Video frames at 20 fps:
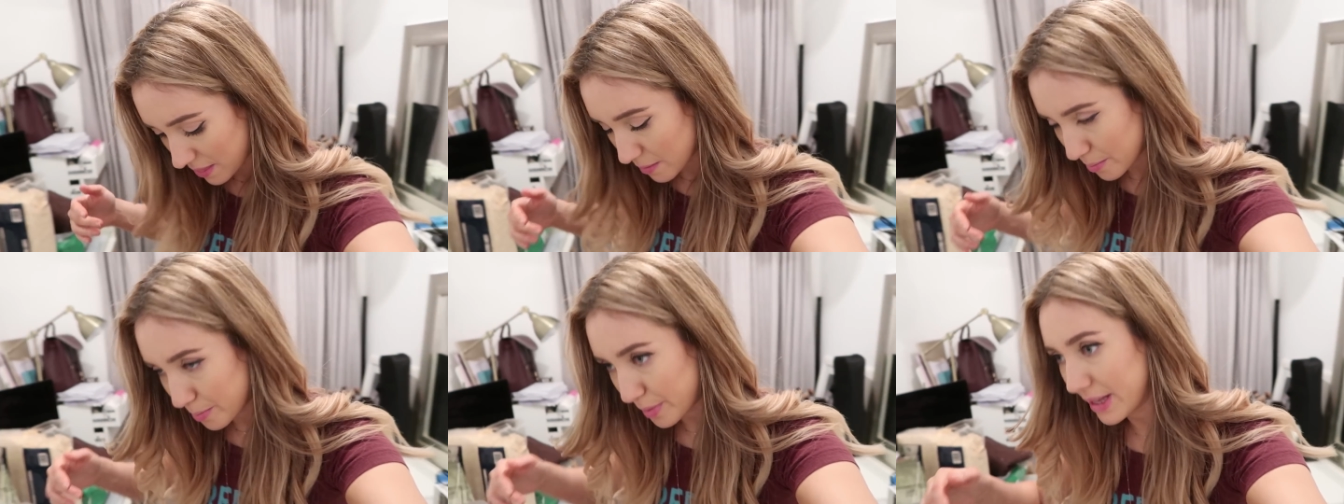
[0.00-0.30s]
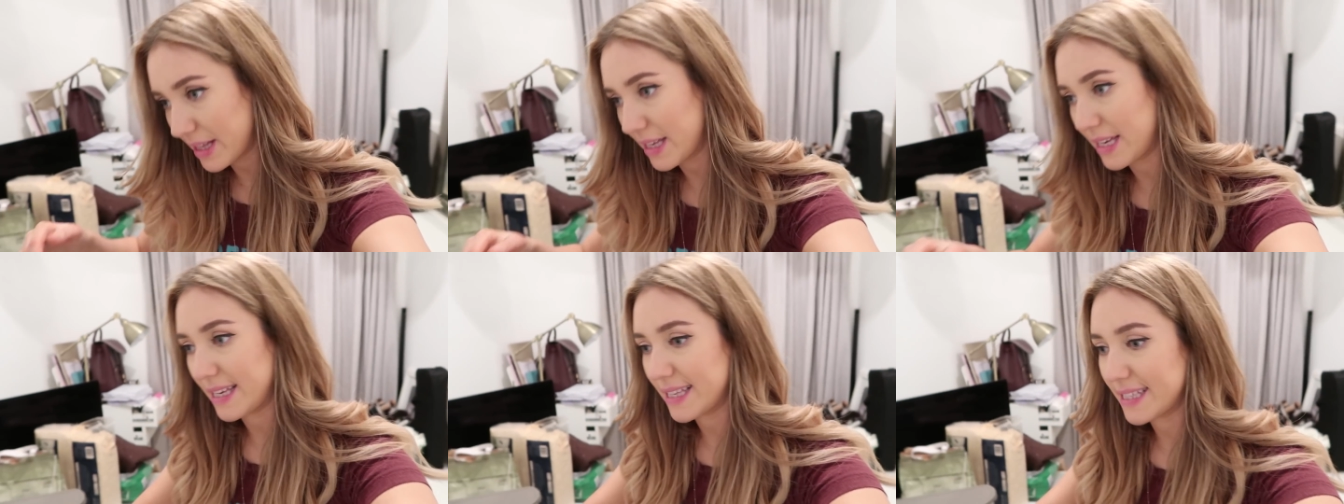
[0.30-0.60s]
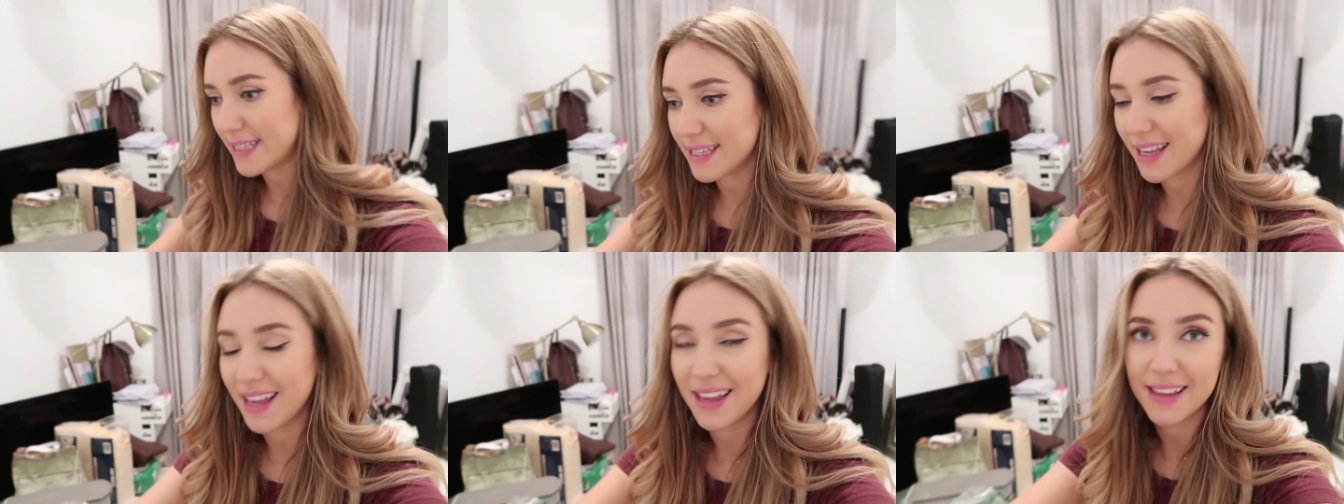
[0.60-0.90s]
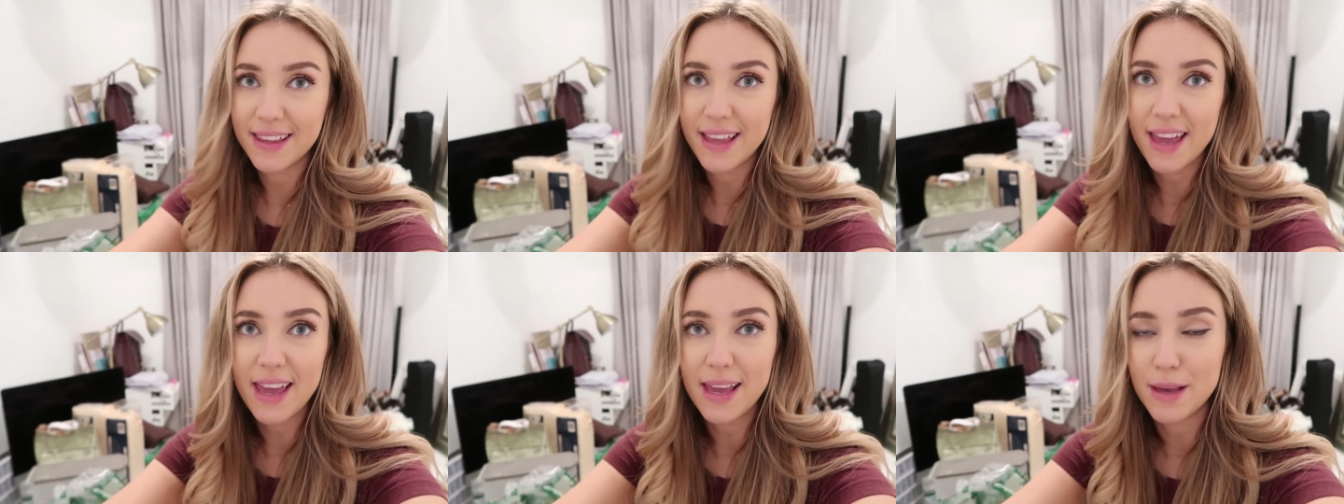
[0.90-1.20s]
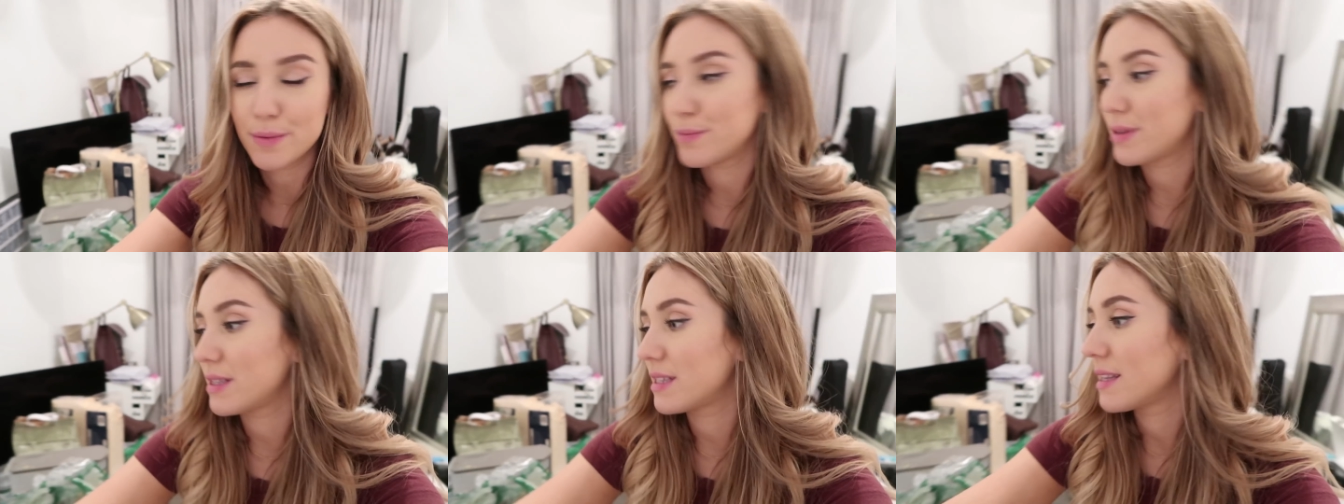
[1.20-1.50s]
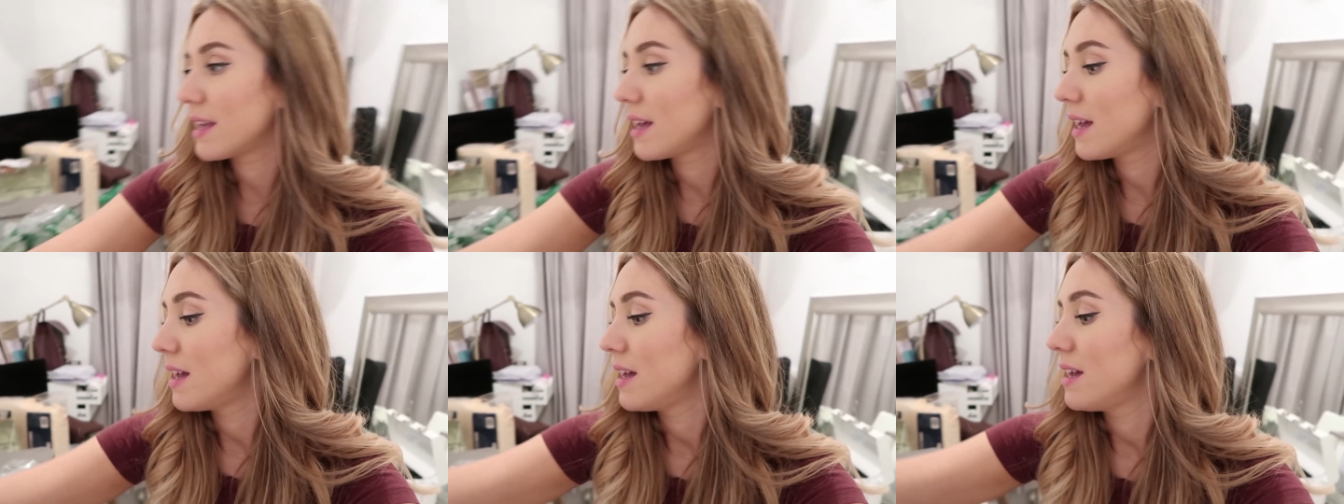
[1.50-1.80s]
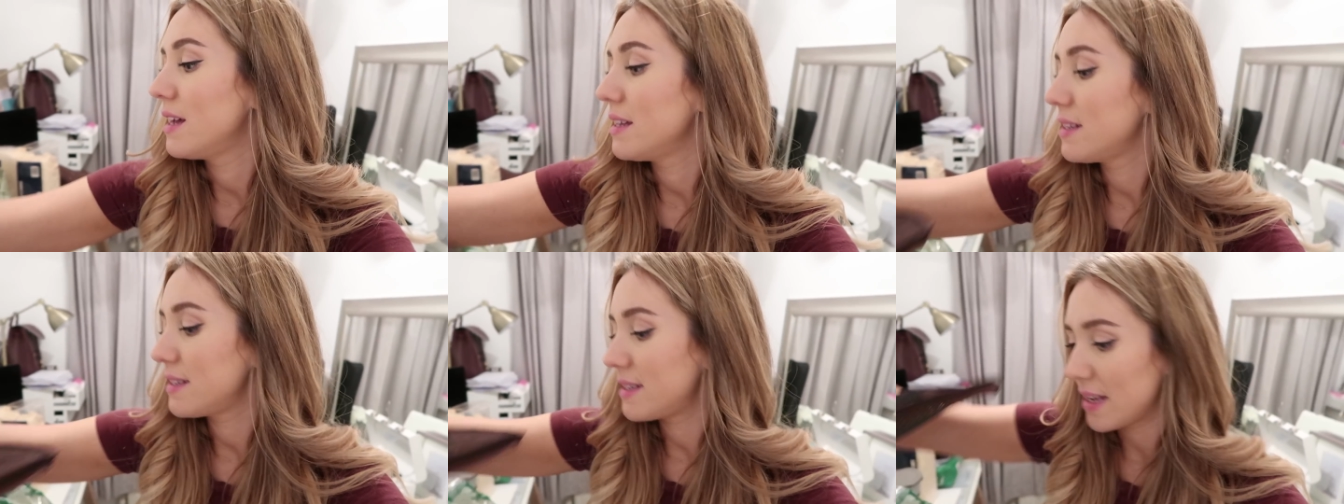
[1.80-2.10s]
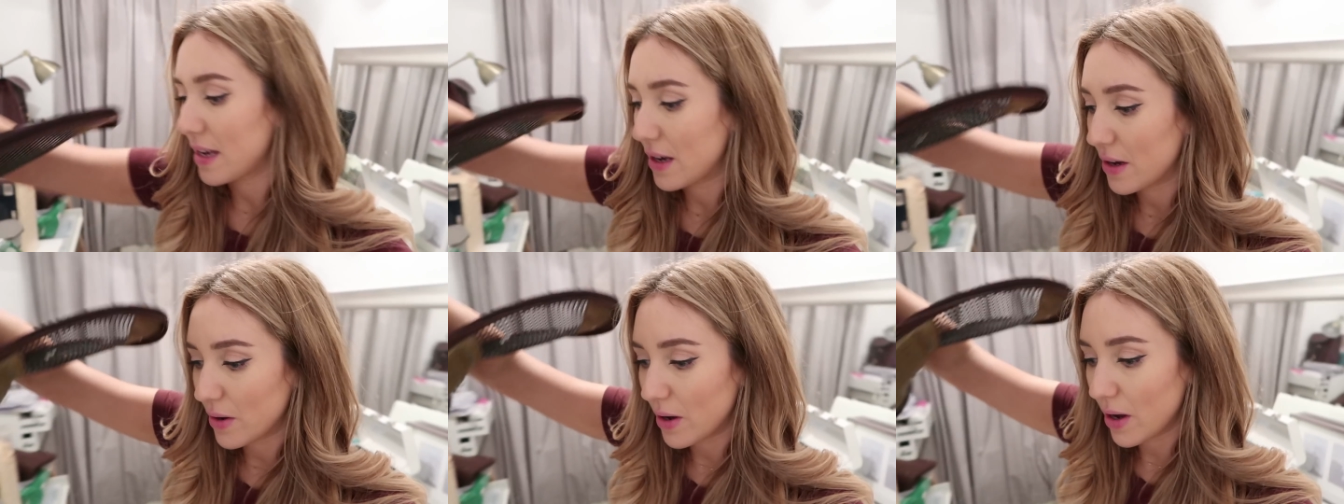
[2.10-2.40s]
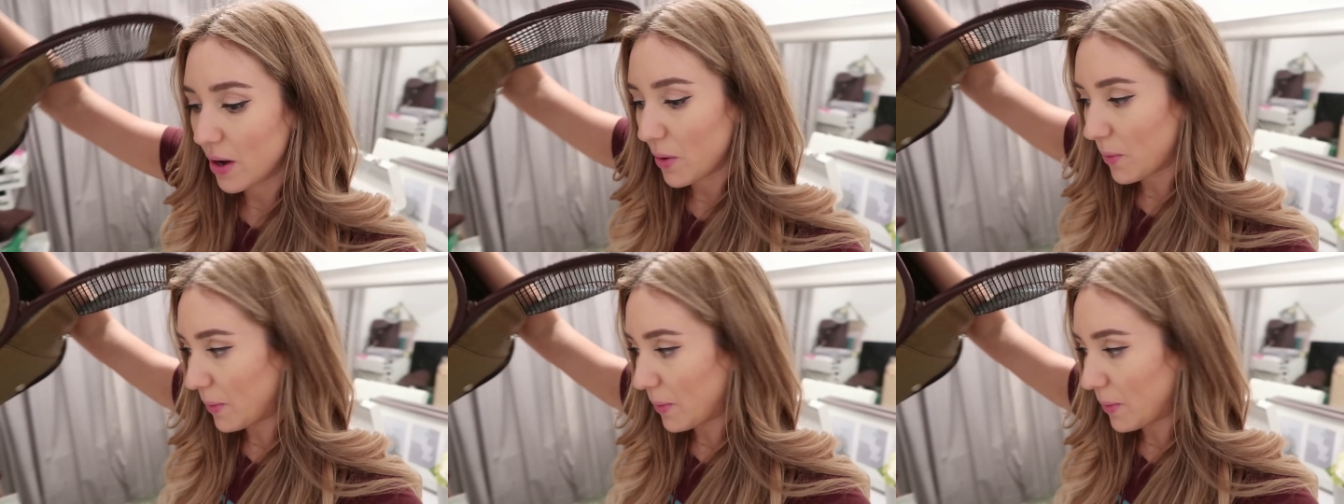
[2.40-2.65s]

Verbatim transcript: the bunnies' names. So